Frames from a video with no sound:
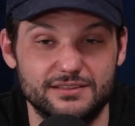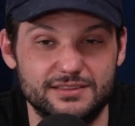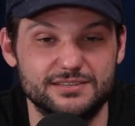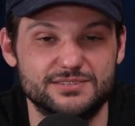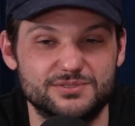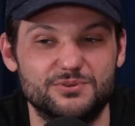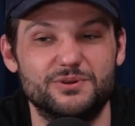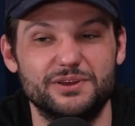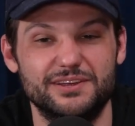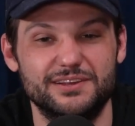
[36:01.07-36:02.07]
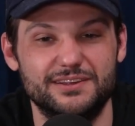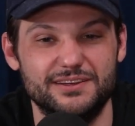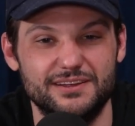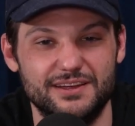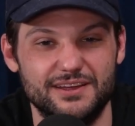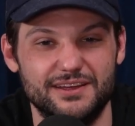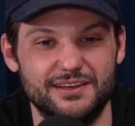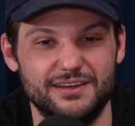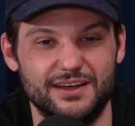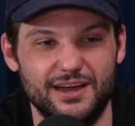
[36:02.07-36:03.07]
This story,
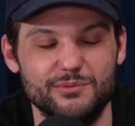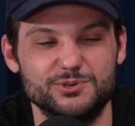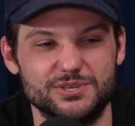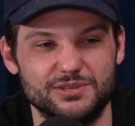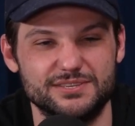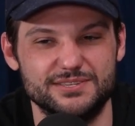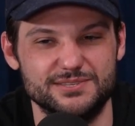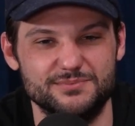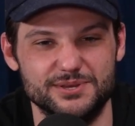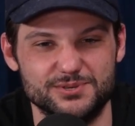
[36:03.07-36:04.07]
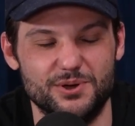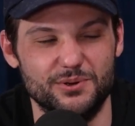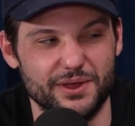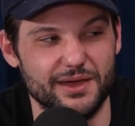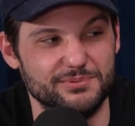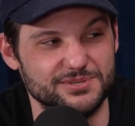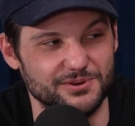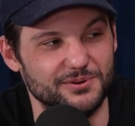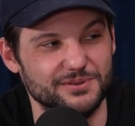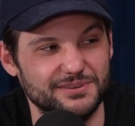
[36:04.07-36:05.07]
I almost think this needs to be its own episode.